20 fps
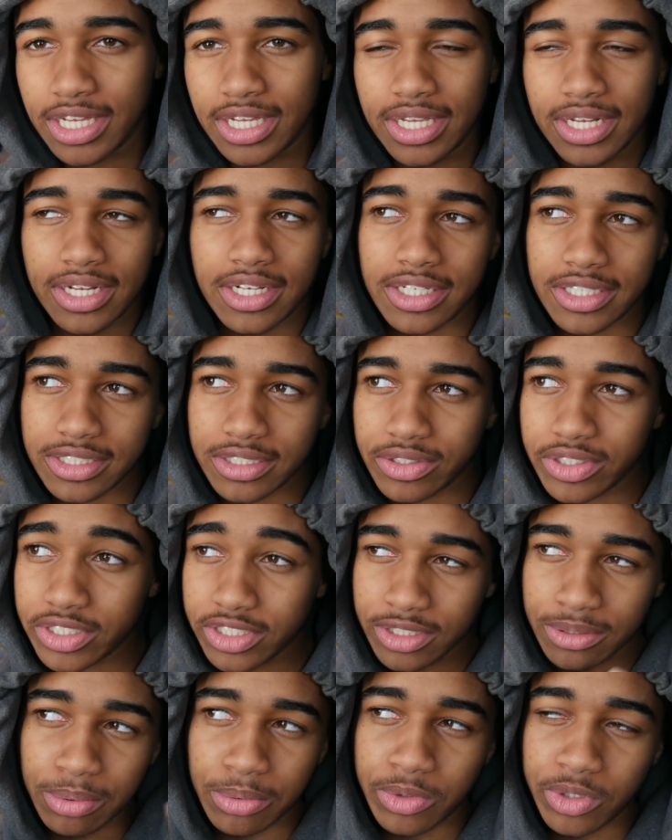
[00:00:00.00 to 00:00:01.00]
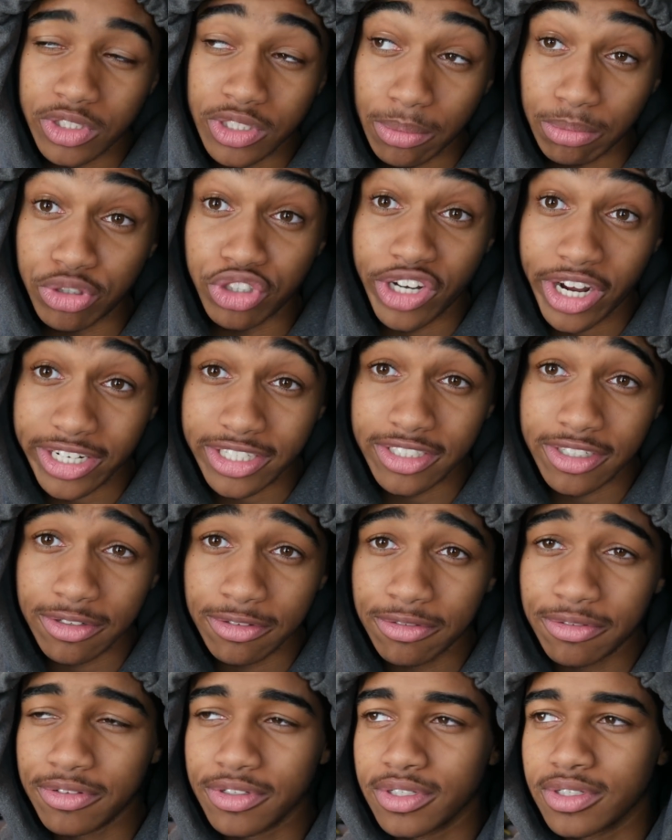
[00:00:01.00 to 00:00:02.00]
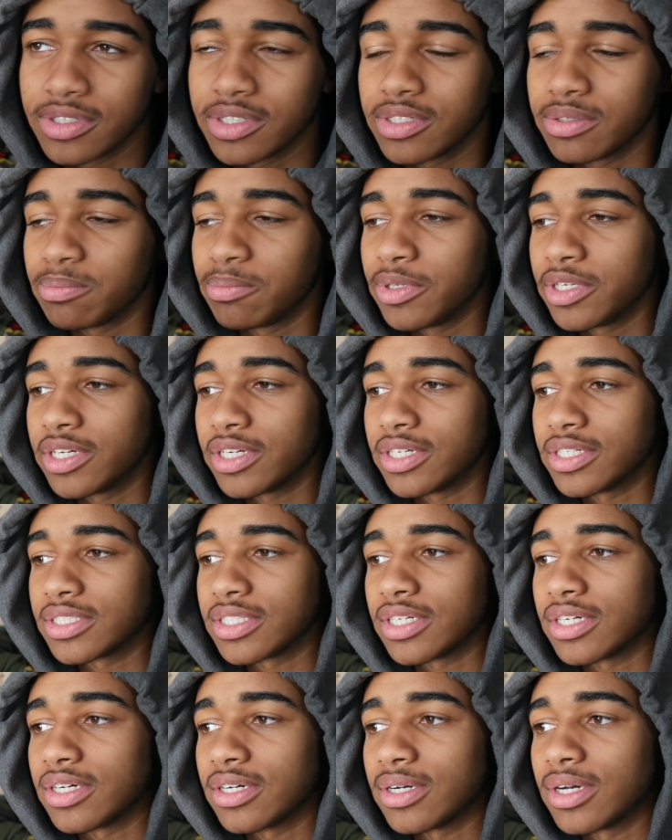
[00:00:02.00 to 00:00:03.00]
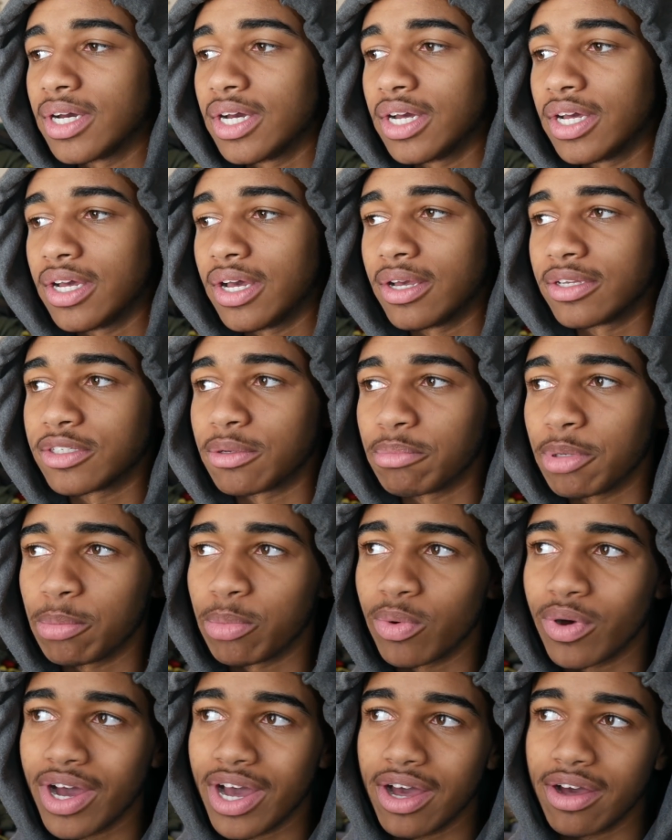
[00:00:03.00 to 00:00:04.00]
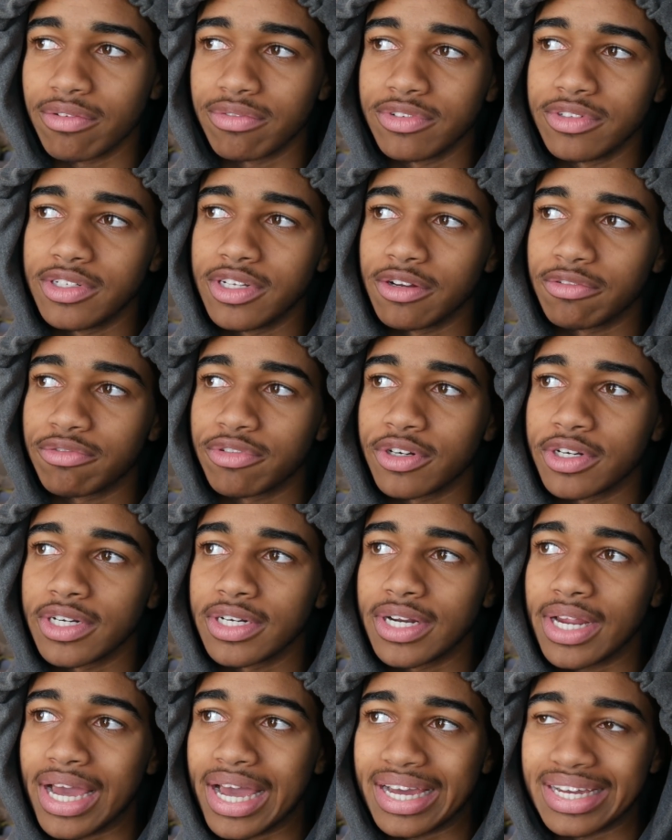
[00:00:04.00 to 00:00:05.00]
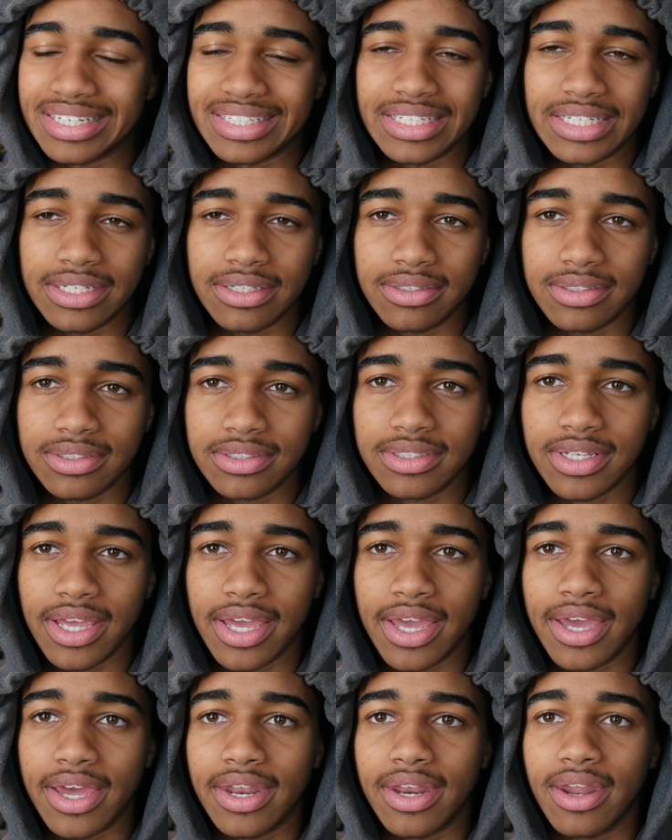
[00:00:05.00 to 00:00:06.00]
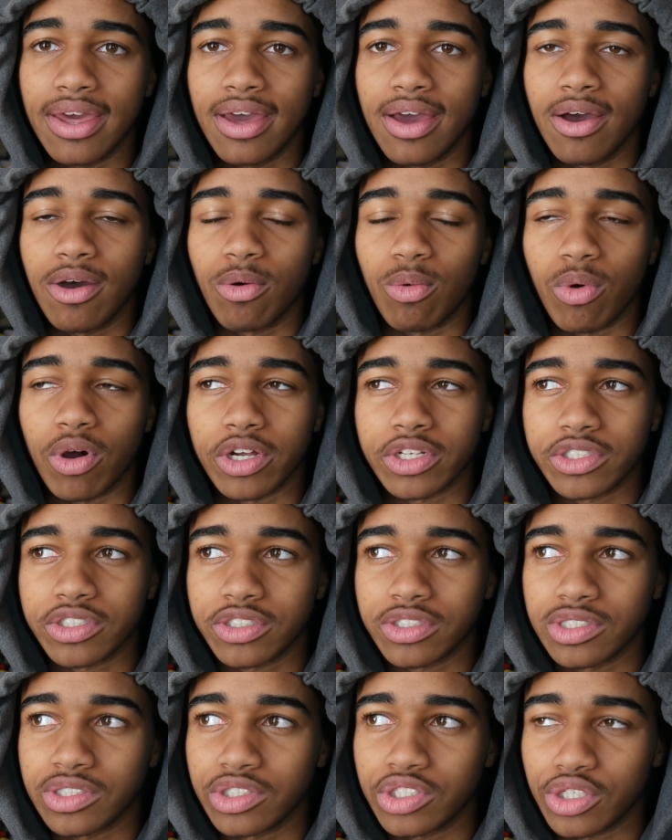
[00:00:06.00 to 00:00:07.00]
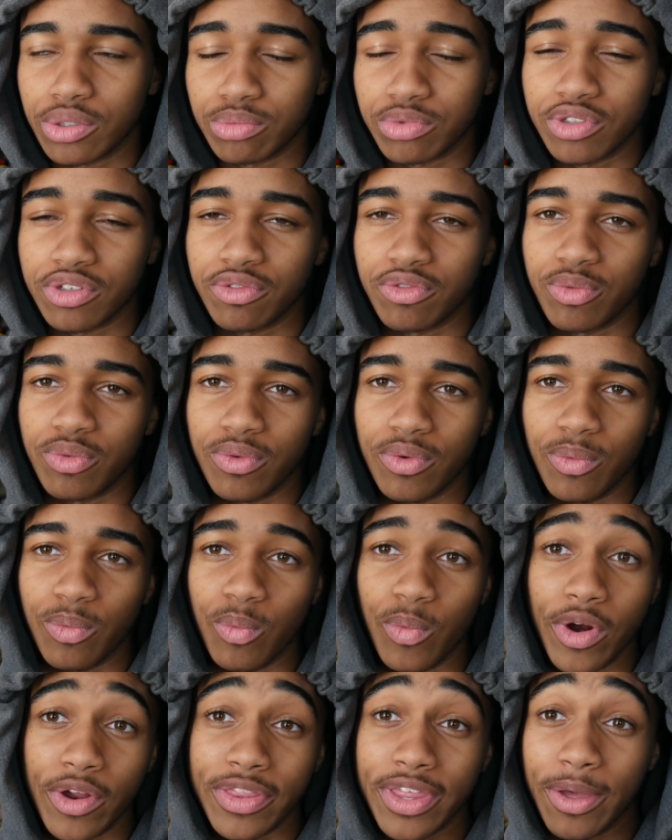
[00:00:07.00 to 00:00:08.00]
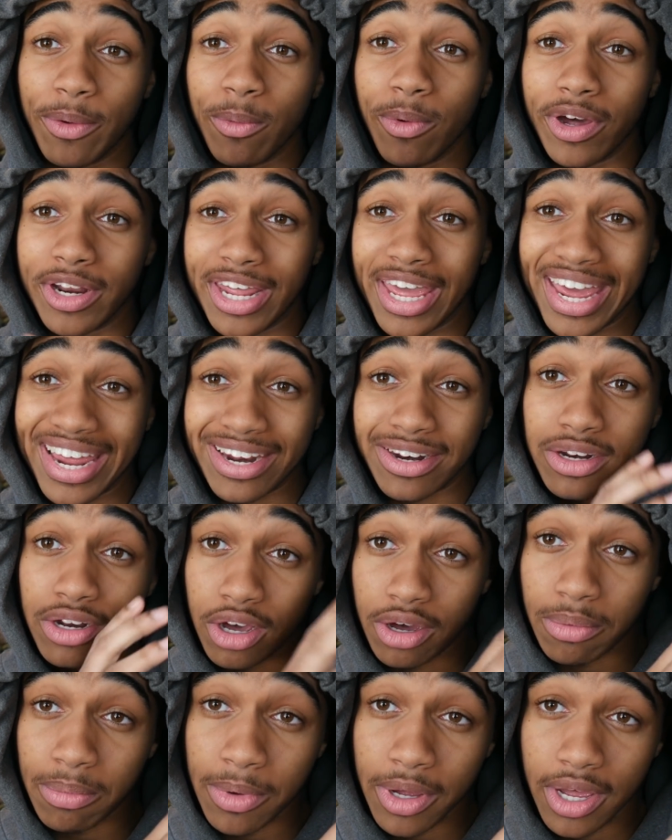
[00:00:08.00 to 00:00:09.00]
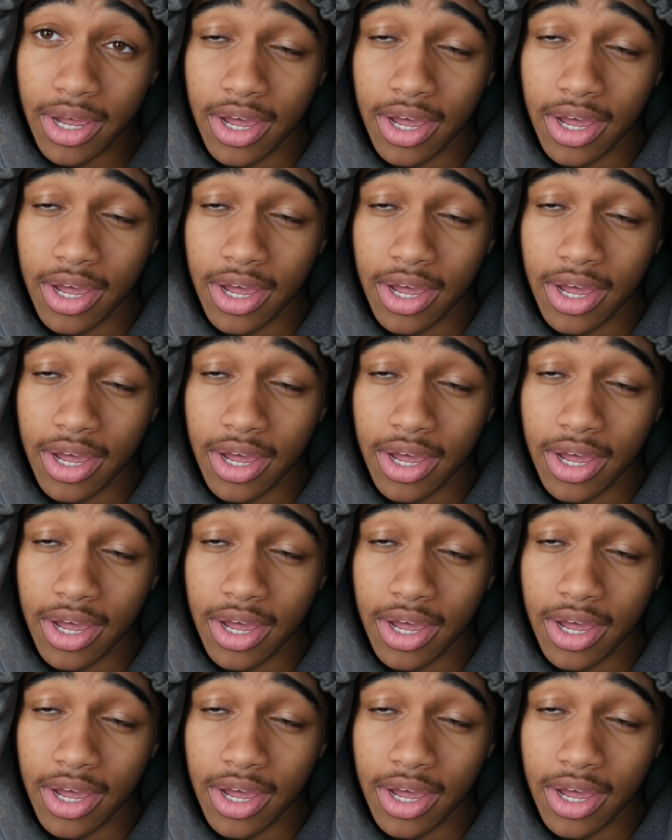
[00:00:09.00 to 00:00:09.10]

Uh, so this is subjective because uh, some people have different ideals and wants in terms of where they want to end up